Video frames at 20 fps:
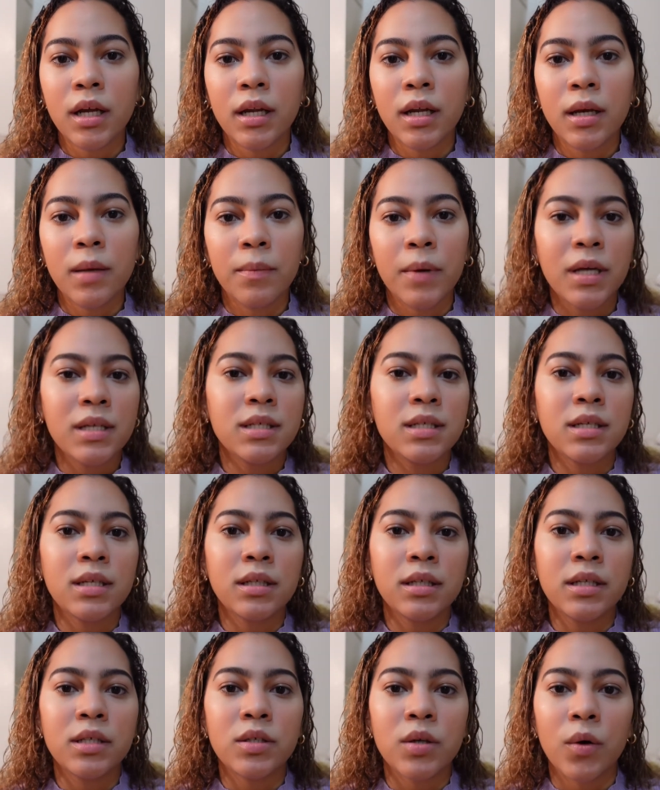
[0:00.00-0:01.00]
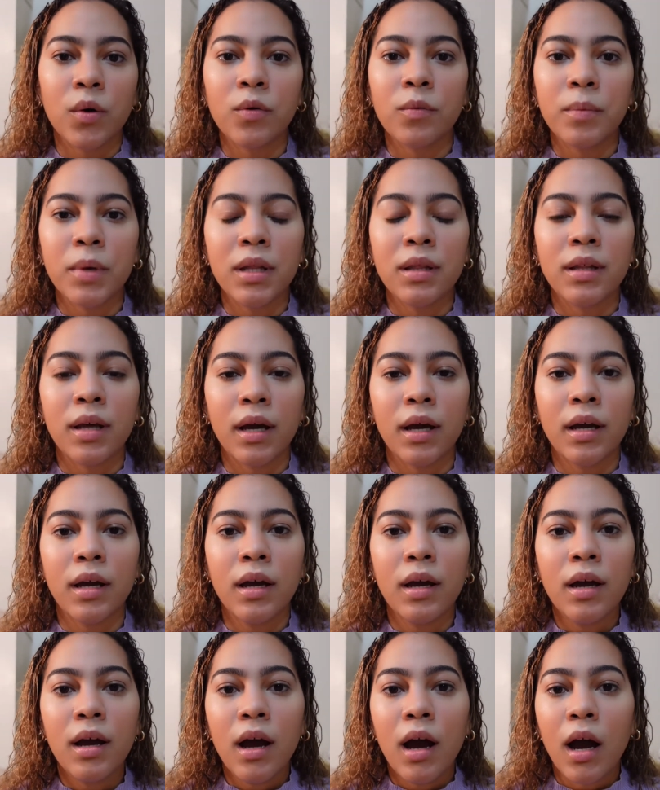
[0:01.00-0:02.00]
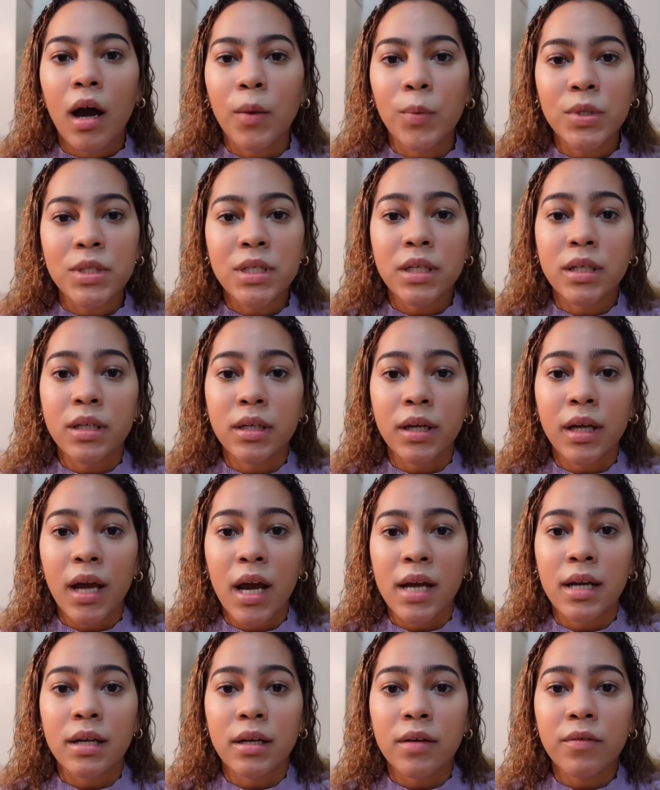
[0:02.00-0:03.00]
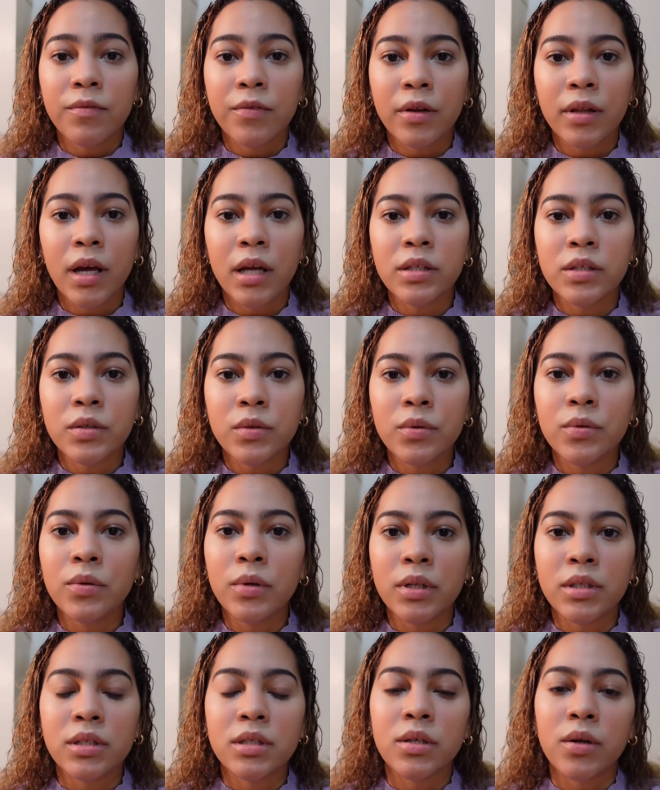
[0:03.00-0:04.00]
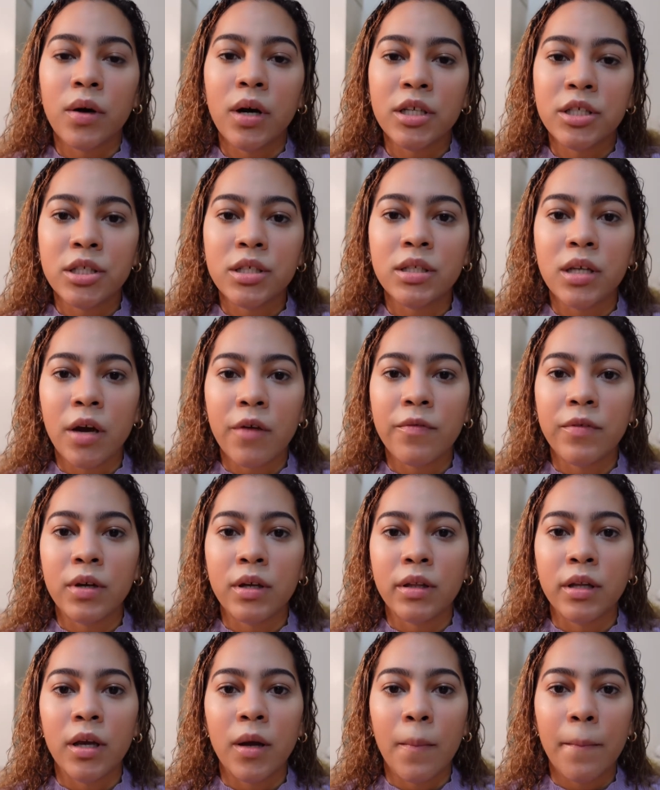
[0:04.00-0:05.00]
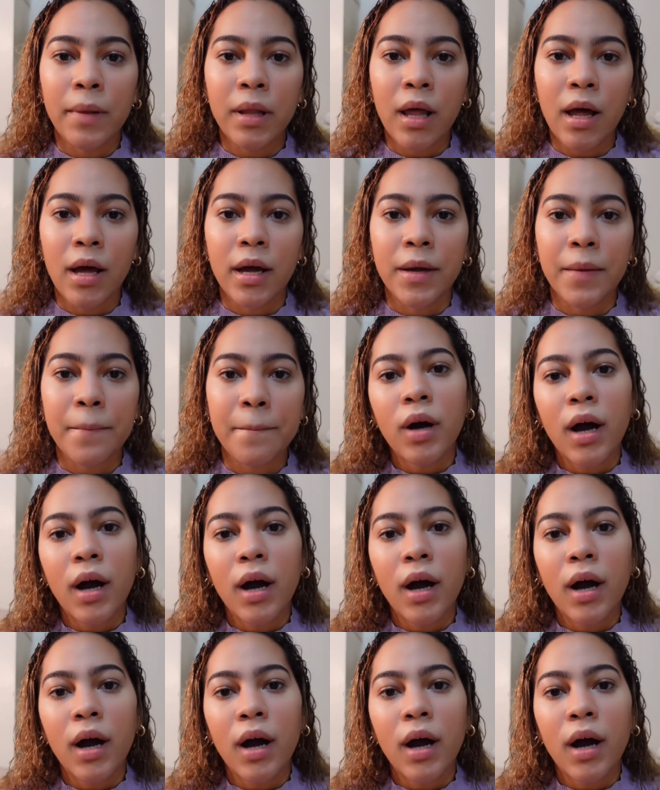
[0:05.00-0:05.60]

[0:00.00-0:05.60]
and he basically told me that I was a good candidate for that school, and so I should definitely apply.